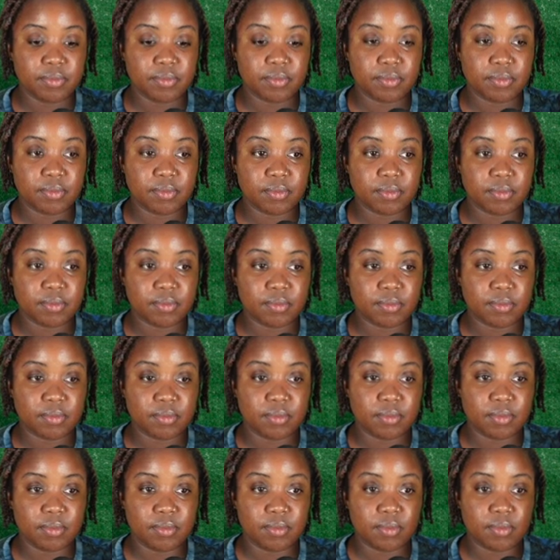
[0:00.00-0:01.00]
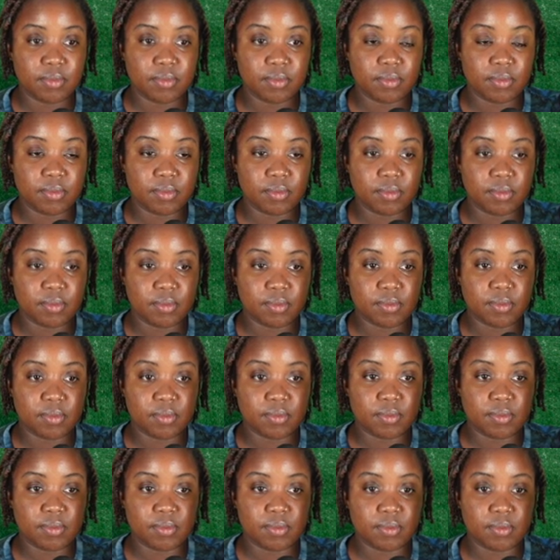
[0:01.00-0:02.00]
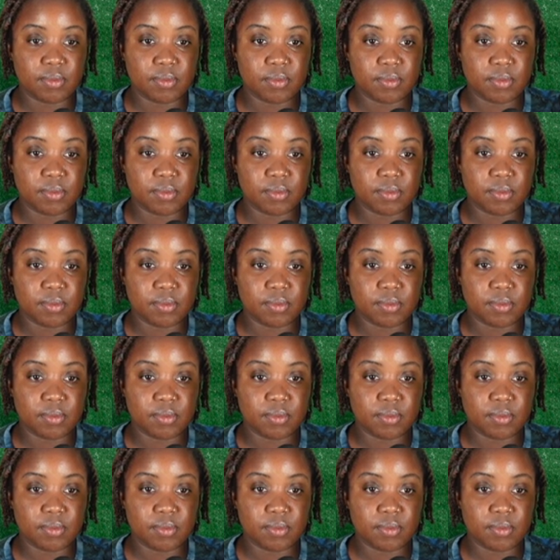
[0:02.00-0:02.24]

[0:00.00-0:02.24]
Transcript: [no speech]